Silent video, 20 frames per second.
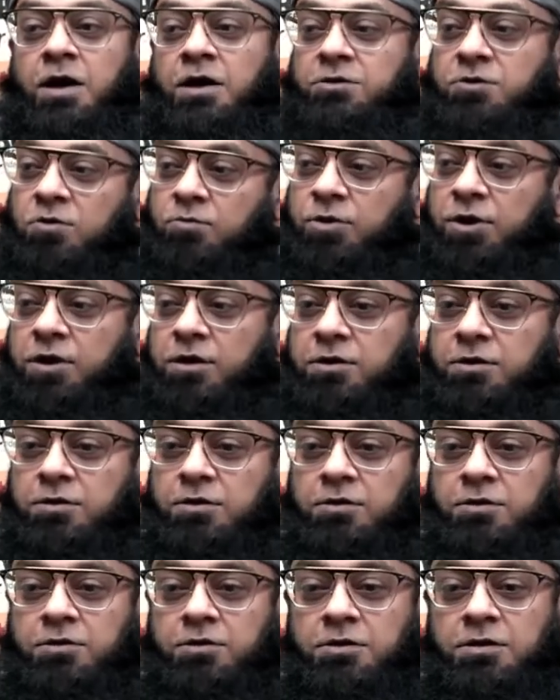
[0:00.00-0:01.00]
Other
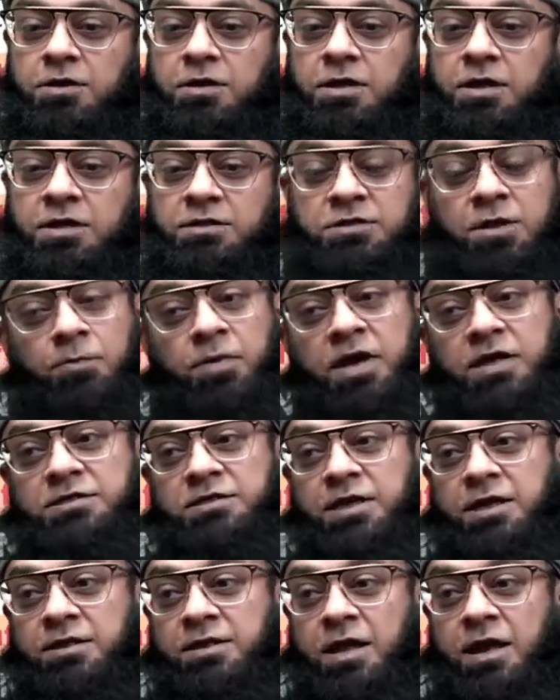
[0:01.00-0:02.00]
miracle is
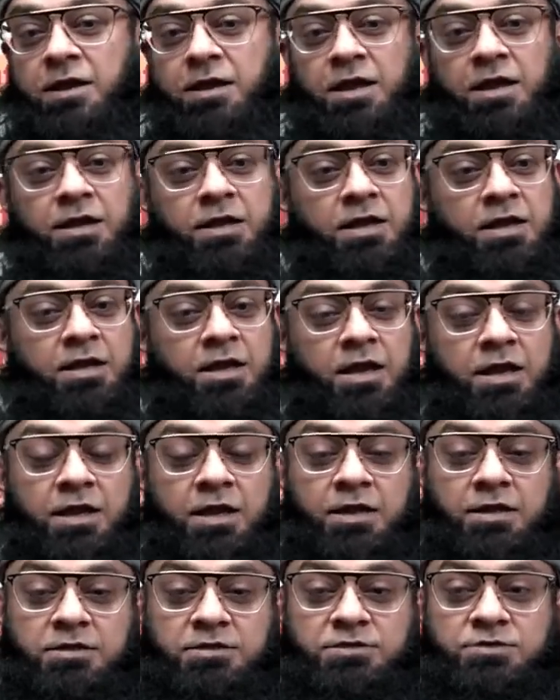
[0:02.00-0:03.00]
amazing, that
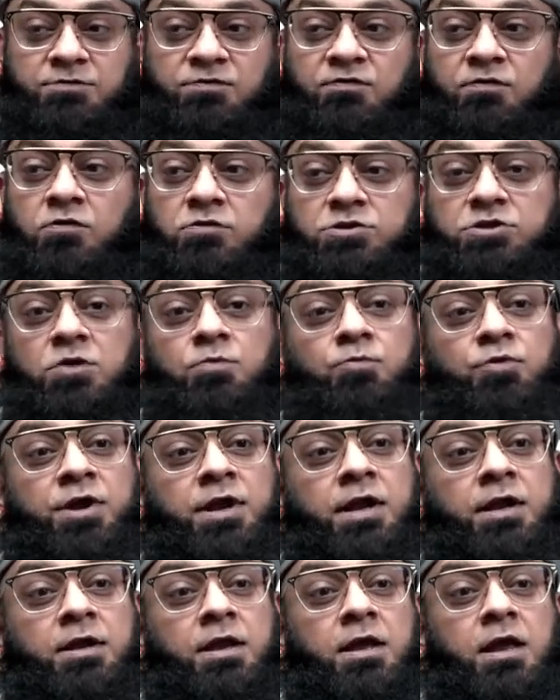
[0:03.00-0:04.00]
its future
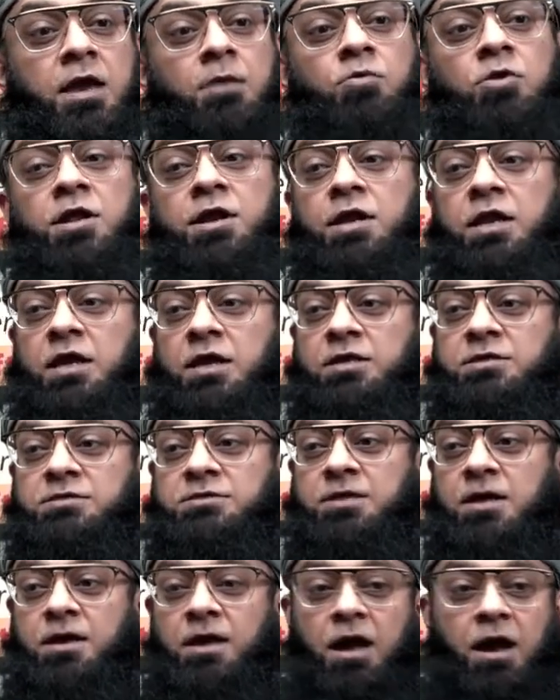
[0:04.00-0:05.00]
predicting
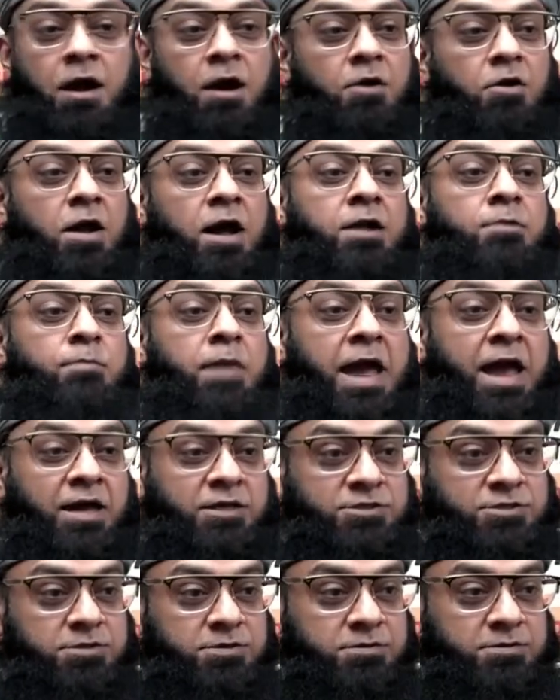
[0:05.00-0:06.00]
abilities are
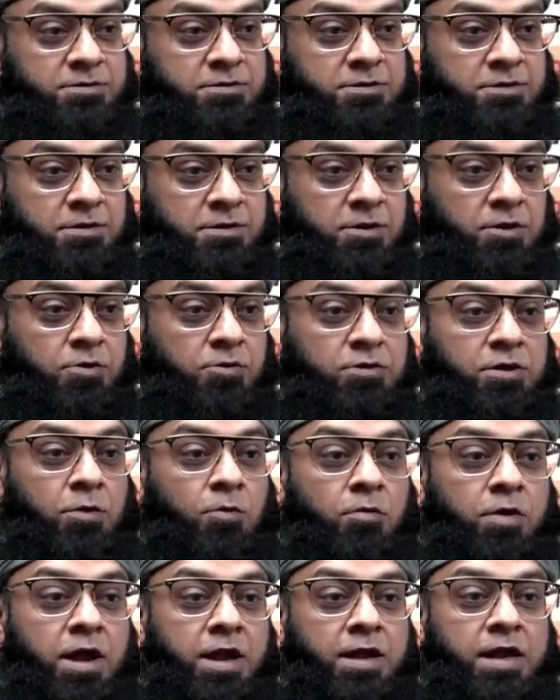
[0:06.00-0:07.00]
unmatched. You know,
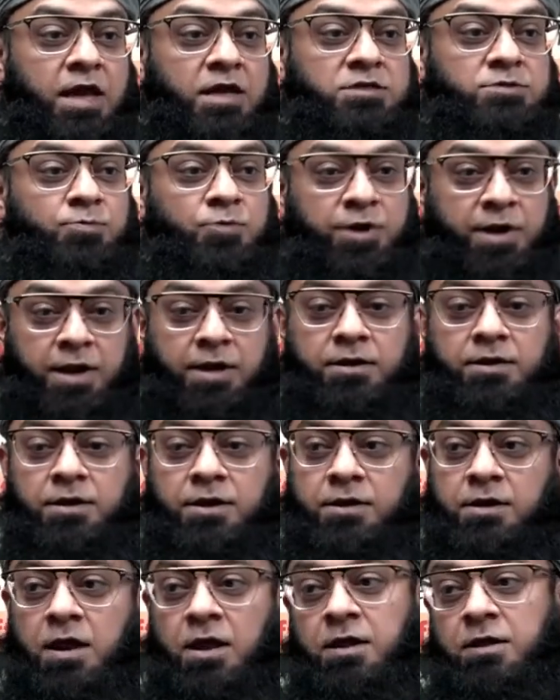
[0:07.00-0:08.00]
the way it has
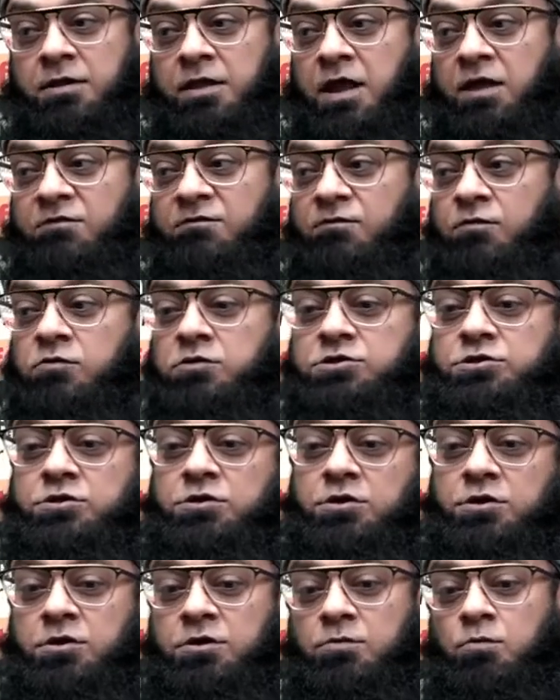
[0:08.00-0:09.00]
predicted that
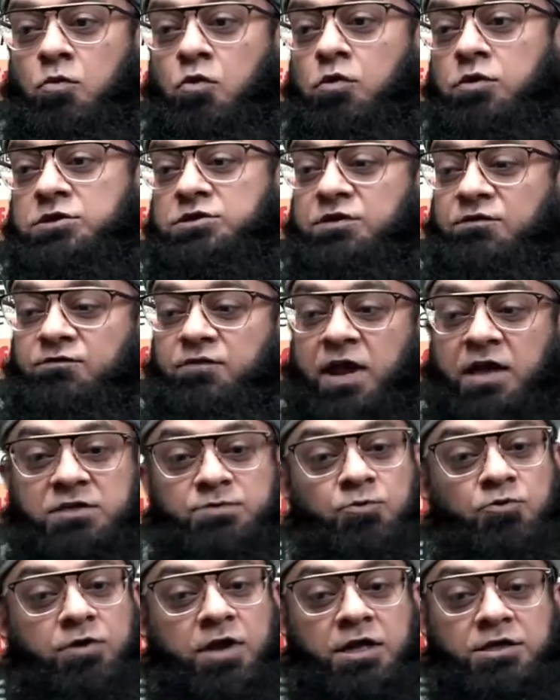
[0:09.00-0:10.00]
future modes of
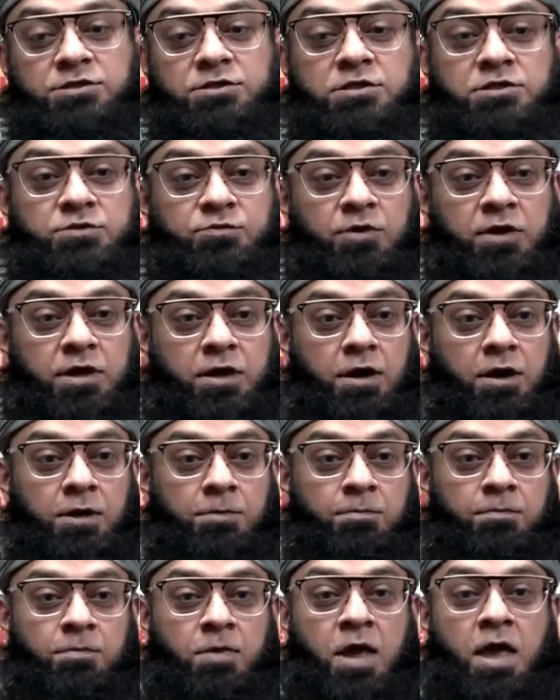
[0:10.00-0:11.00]
transportation will
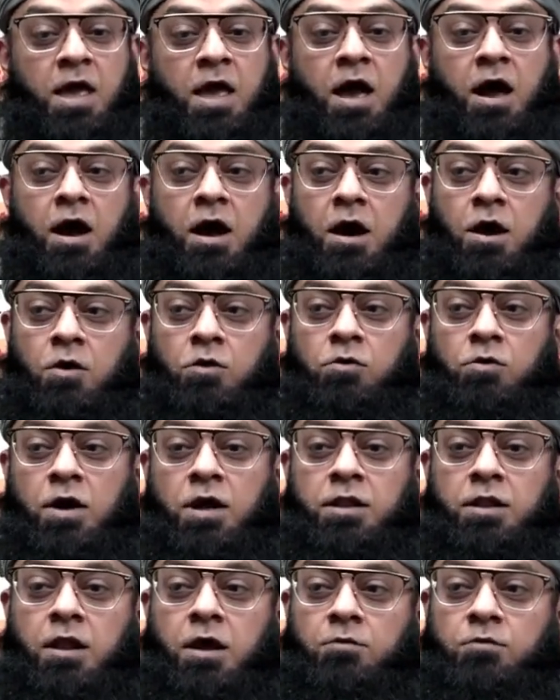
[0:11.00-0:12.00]
come, how
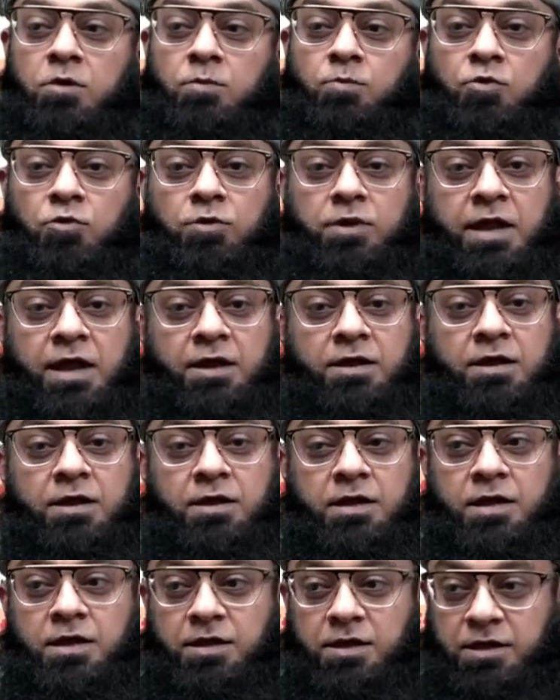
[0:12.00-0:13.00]
Allah will protect
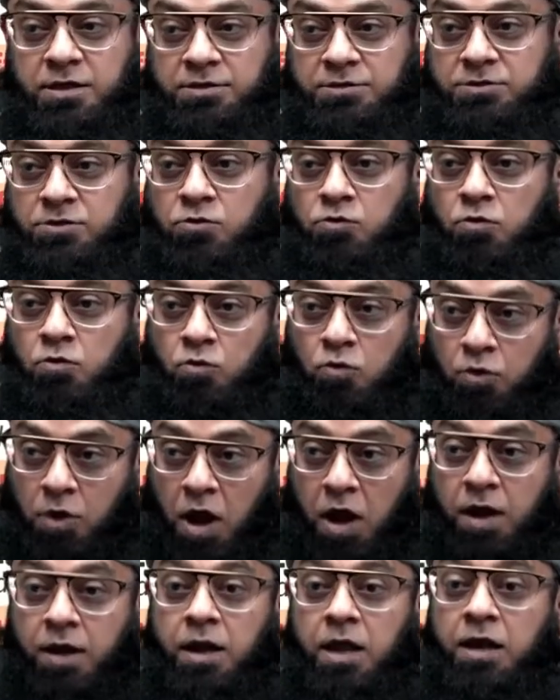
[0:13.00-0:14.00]
His
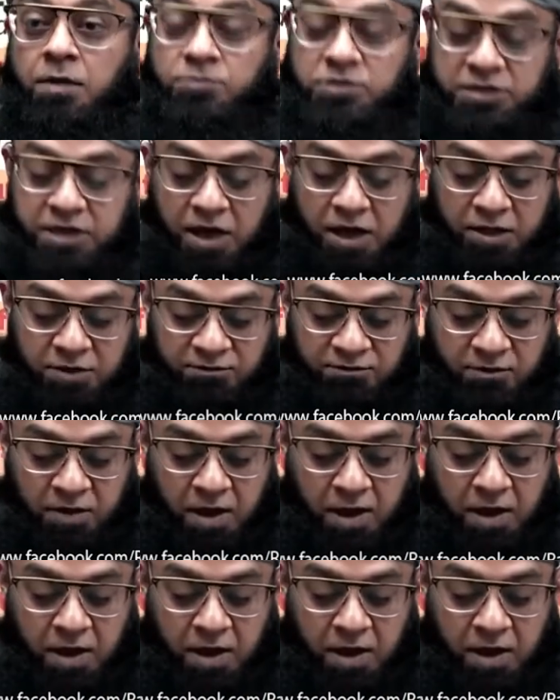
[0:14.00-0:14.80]
Quran Himself